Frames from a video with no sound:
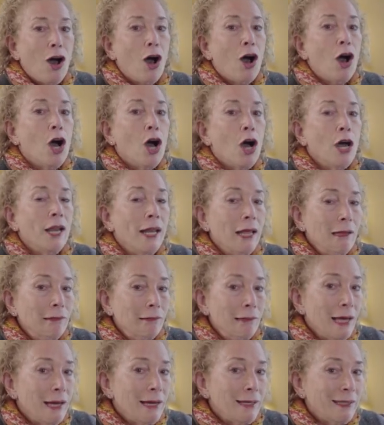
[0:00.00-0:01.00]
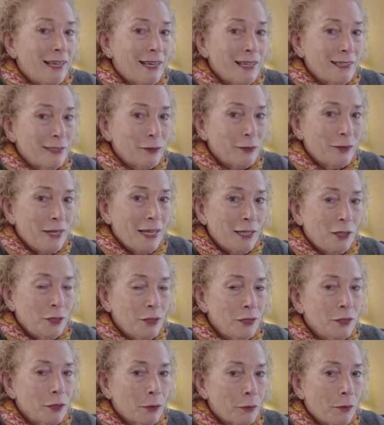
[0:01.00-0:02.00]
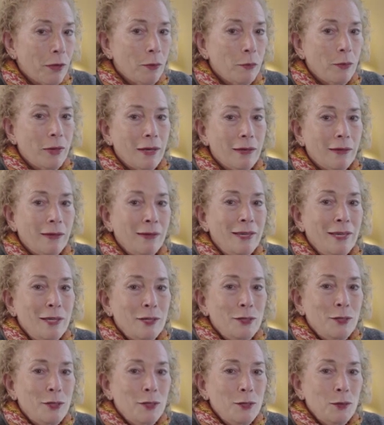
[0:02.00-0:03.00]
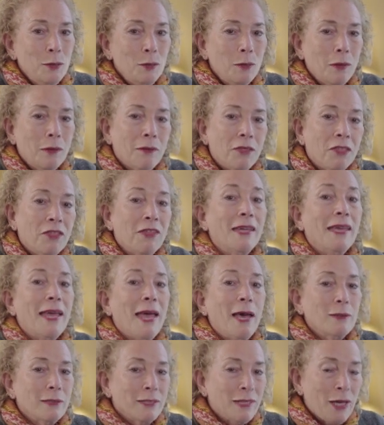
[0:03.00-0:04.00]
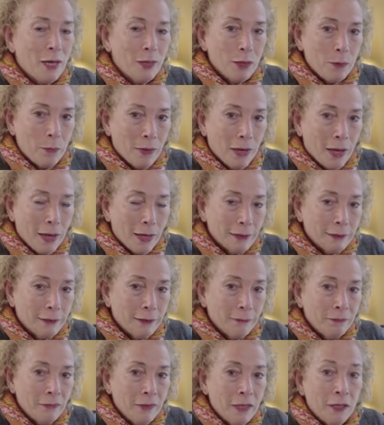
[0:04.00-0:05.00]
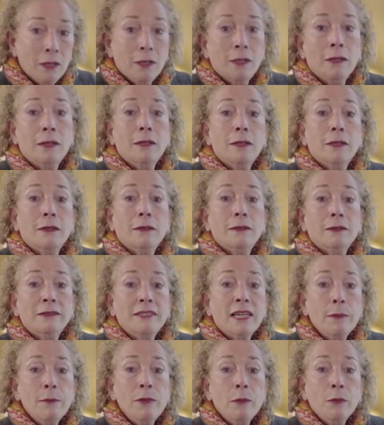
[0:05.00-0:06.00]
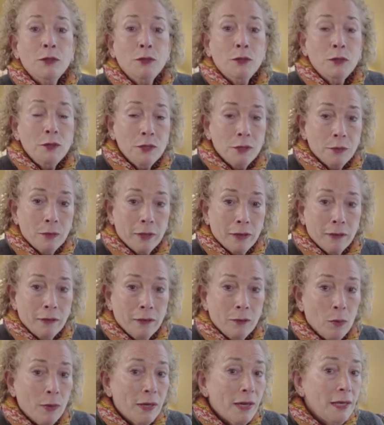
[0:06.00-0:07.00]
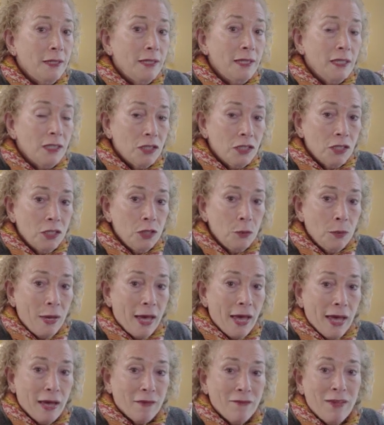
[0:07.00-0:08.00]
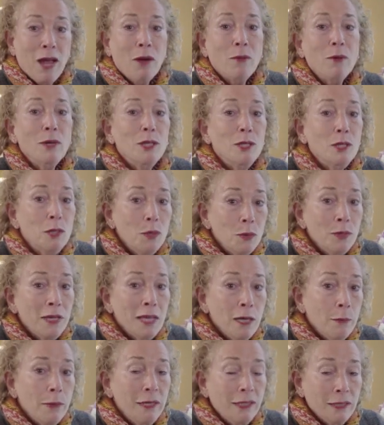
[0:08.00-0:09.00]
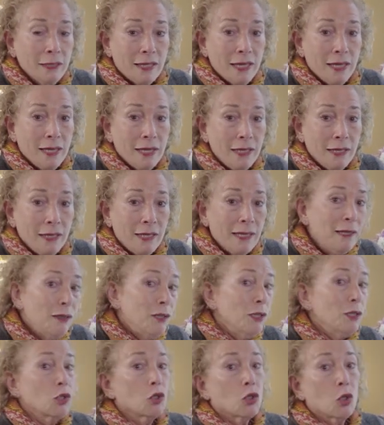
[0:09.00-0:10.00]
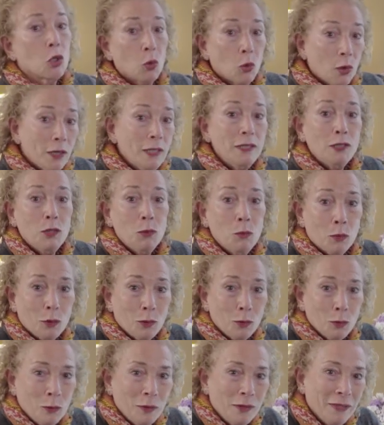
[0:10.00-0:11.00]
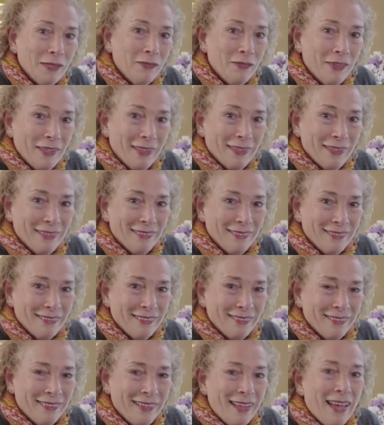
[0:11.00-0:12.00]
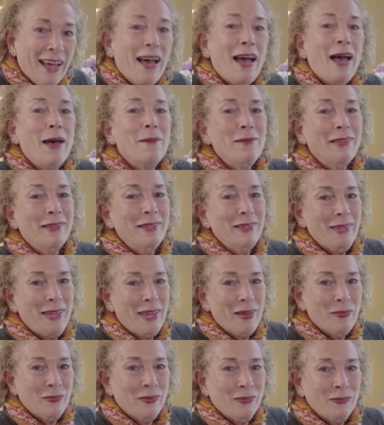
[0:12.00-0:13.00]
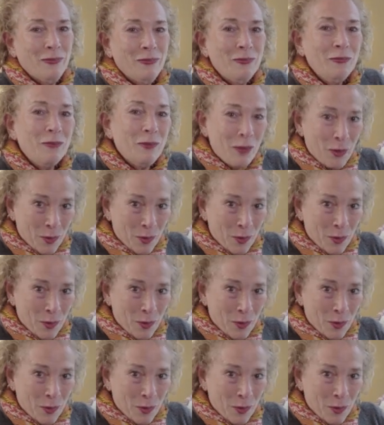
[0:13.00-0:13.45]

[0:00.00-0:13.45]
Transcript: online consultations, a great way to think outside the box. Tell me what you're doing. What ideas do you have? How are you keeping sane in this crazy world we're living in? I'm Ellen Gefen for